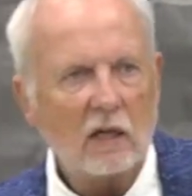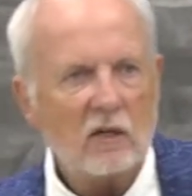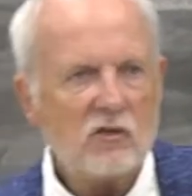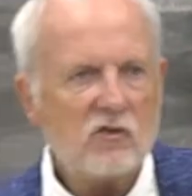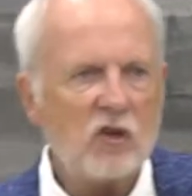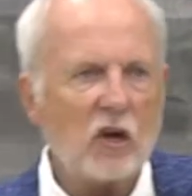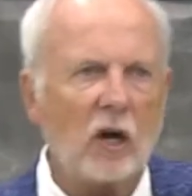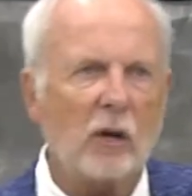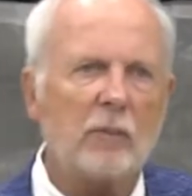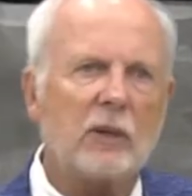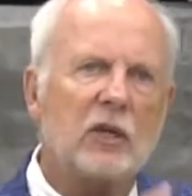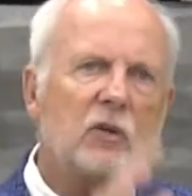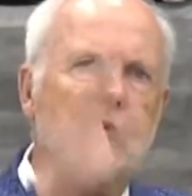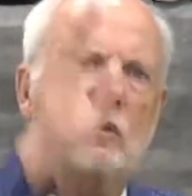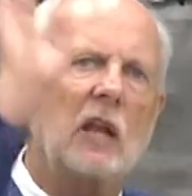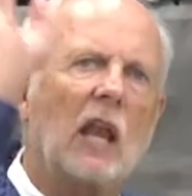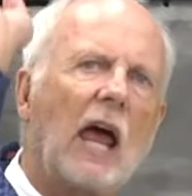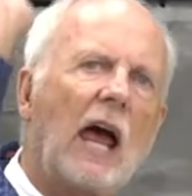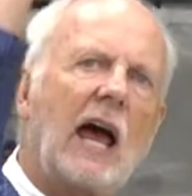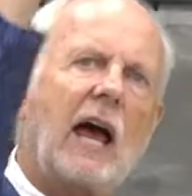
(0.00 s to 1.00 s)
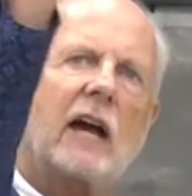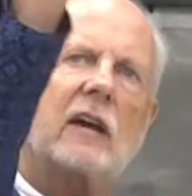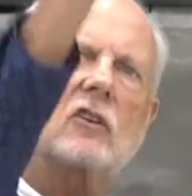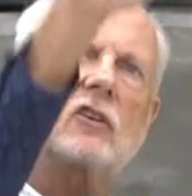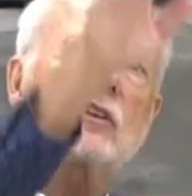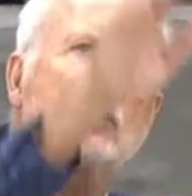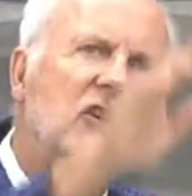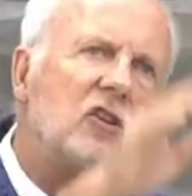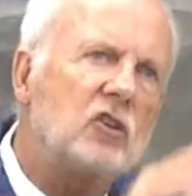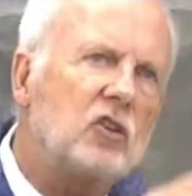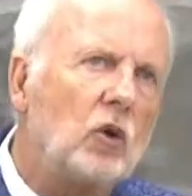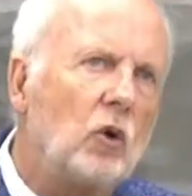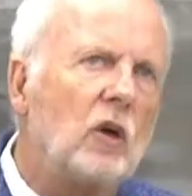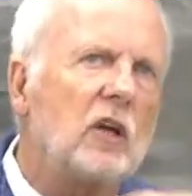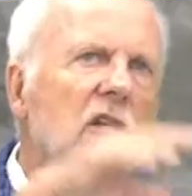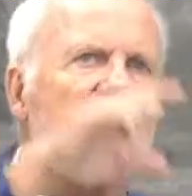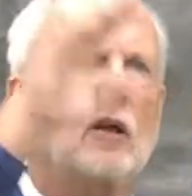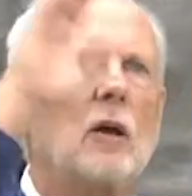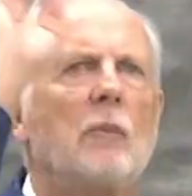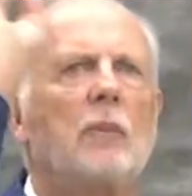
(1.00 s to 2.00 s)
Jeremy's relaxed, he's
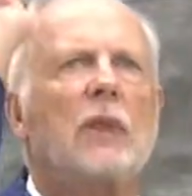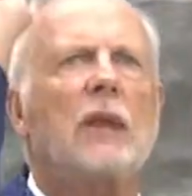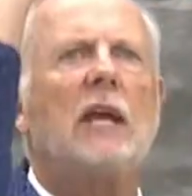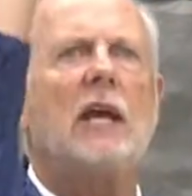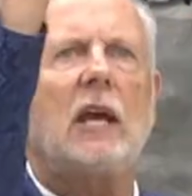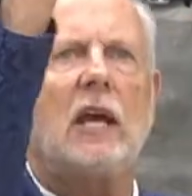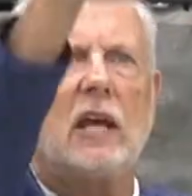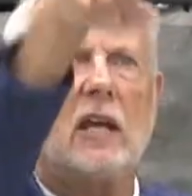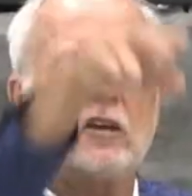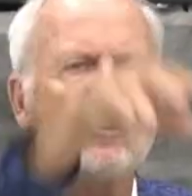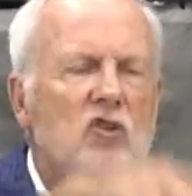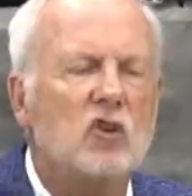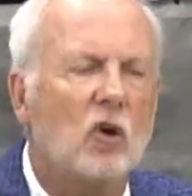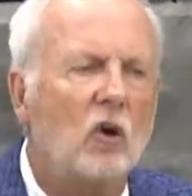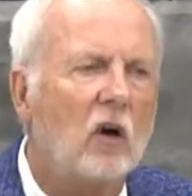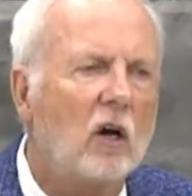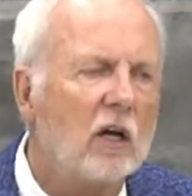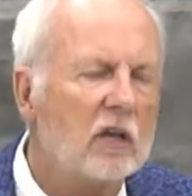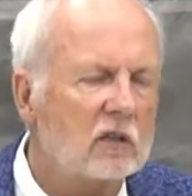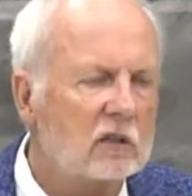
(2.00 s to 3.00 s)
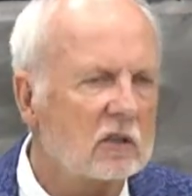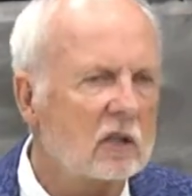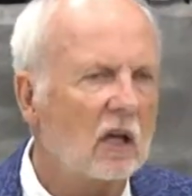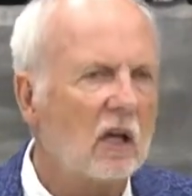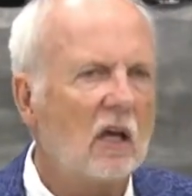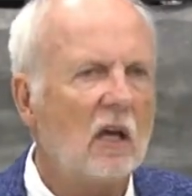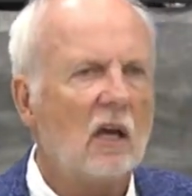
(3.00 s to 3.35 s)
doing something he enjoys.